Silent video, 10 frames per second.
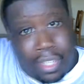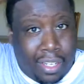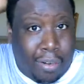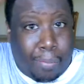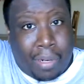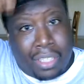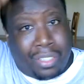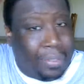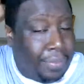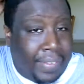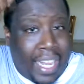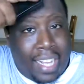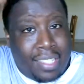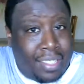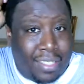You don't brush too
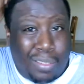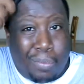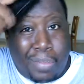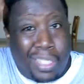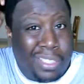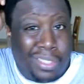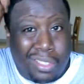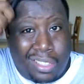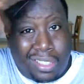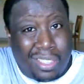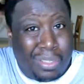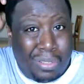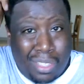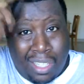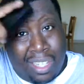fast, you don't brush too
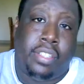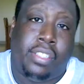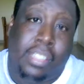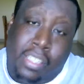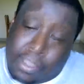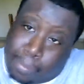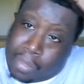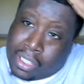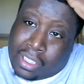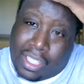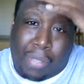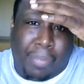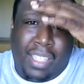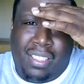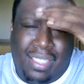slow. So you're just brushing, and you
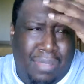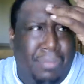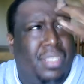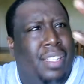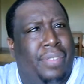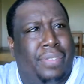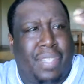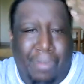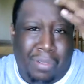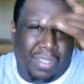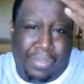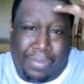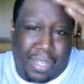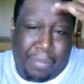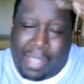might see some stuff coming on the
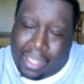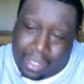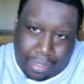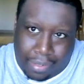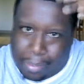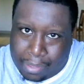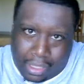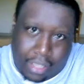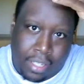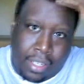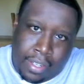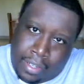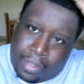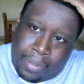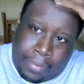front of my head. Don't worry about that.
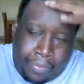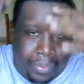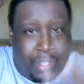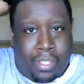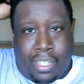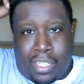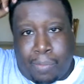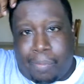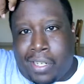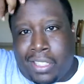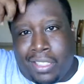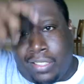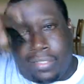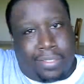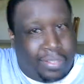So you're just
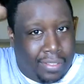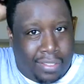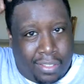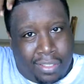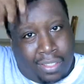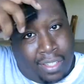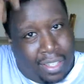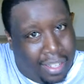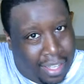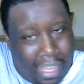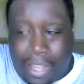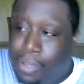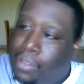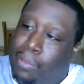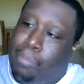brushing. I
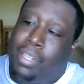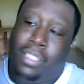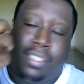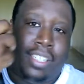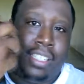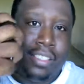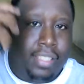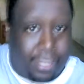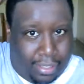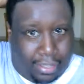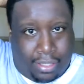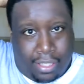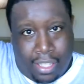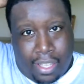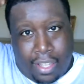hold the brush like this,
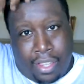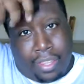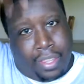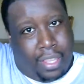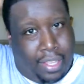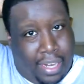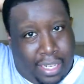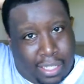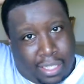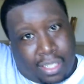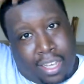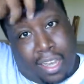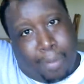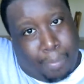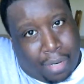and I just
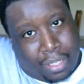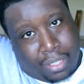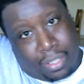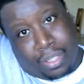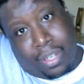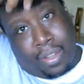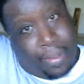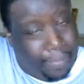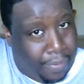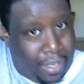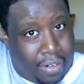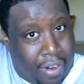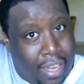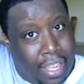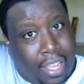kind of brush from the
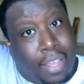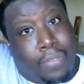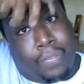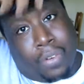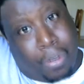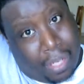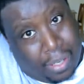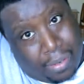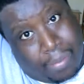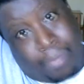crown of your head forward.